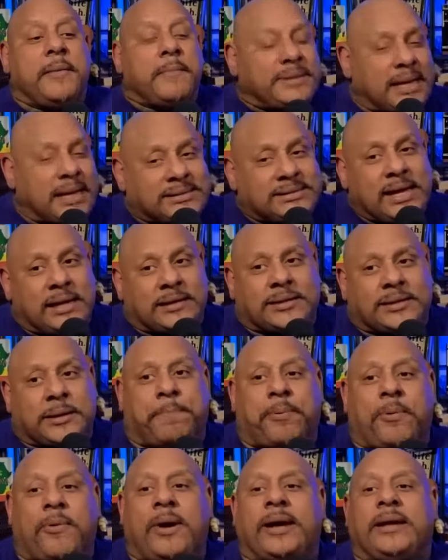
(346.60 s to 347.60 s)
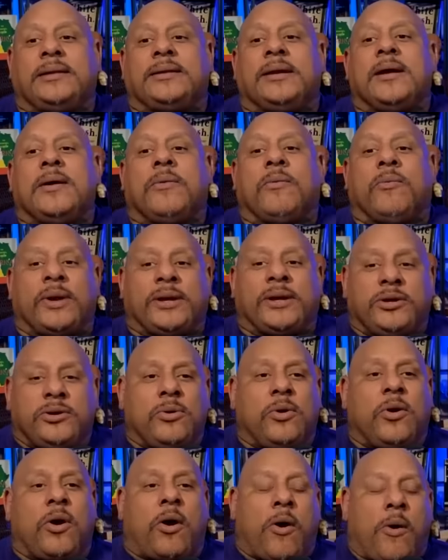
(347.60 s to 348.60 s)
That's not the point when
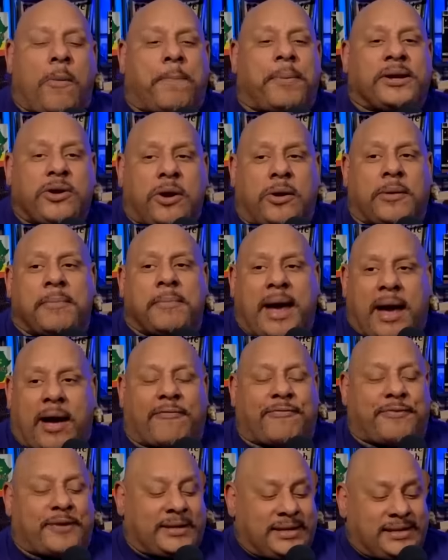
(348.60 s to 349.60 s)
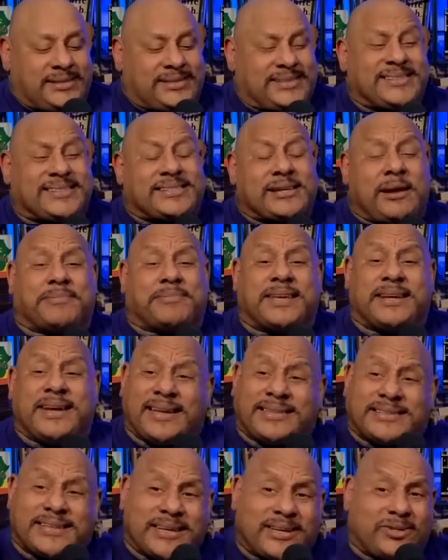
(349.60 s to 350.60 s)
you open your mouth, and this is something
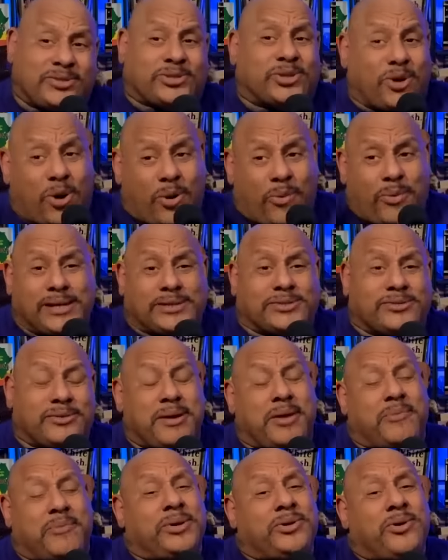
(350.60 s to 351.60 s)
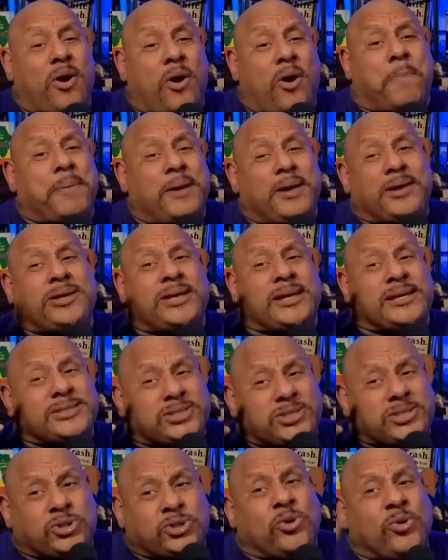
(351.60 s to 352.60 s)
I think you should always remember when you open,
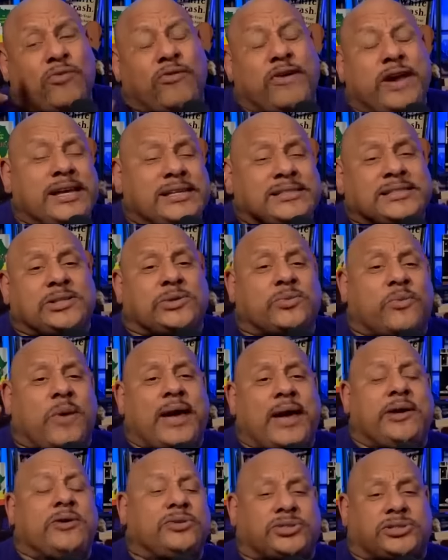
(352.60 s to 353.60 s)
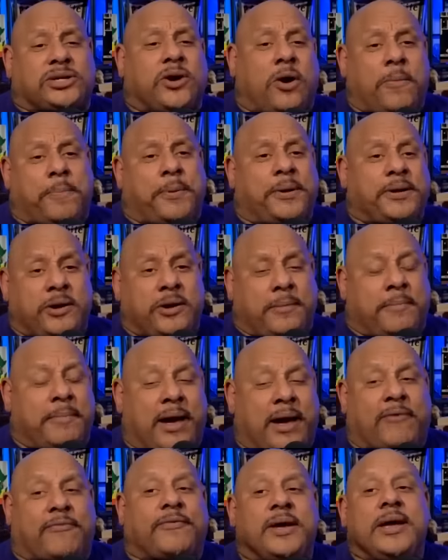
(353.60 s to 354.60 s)
there's two reasons why you should open your
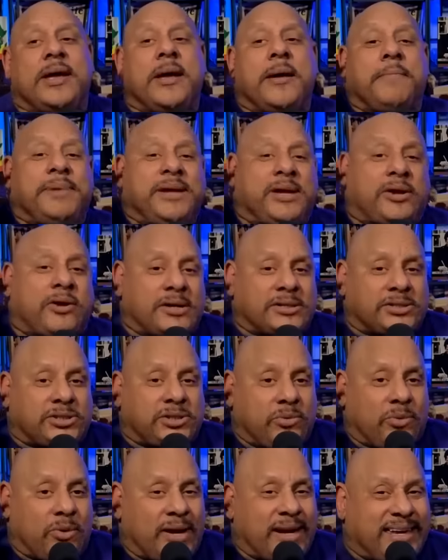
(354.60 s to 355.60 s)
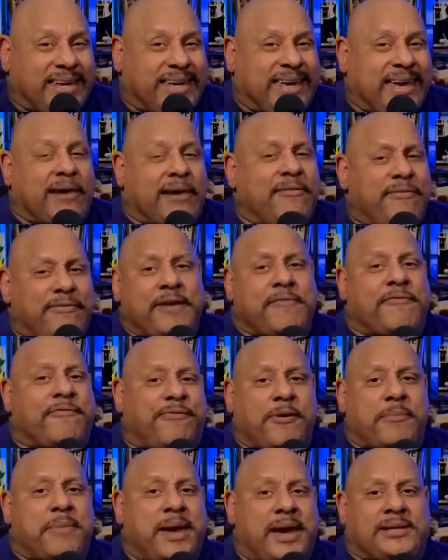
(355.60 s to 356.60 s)
mouth because you want to give
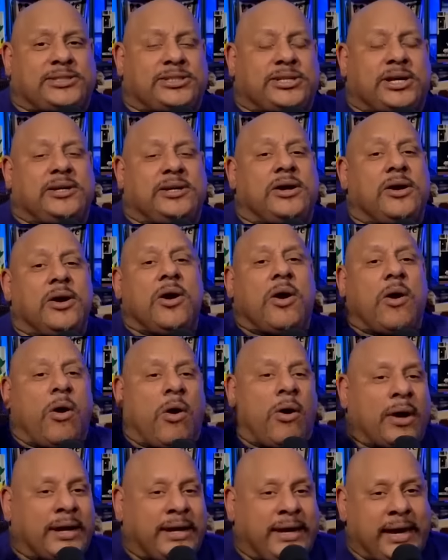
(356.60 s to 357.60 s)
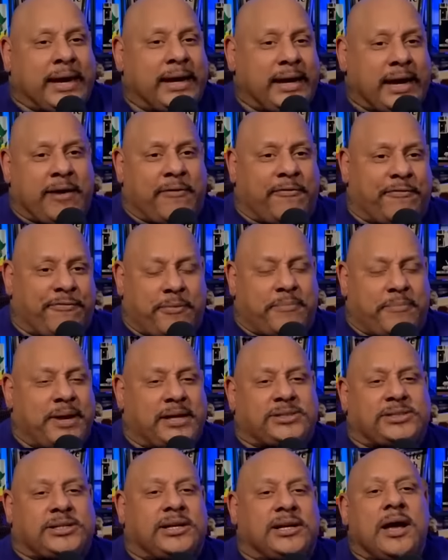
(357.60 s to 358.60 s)
information or get
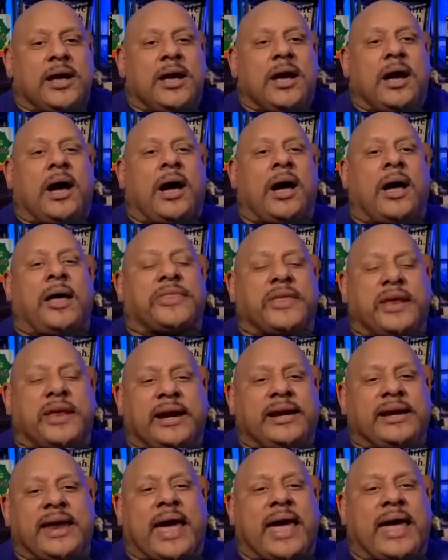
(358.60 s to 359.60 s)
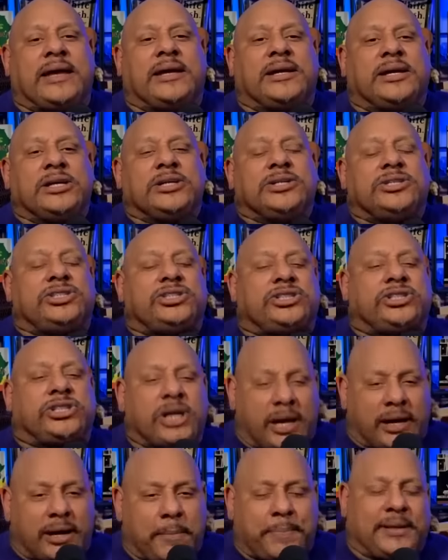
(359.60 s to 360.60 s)
information. Other than that,
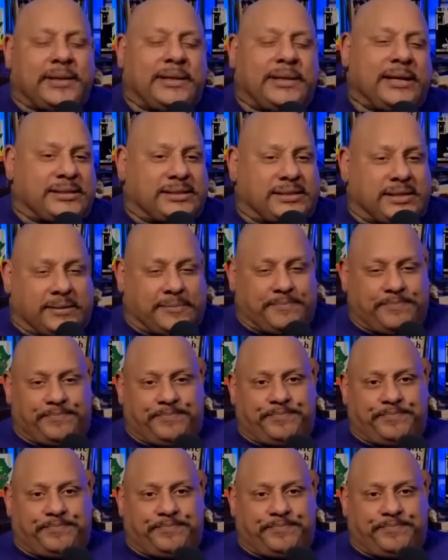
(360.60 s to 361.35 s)
shut up and listen.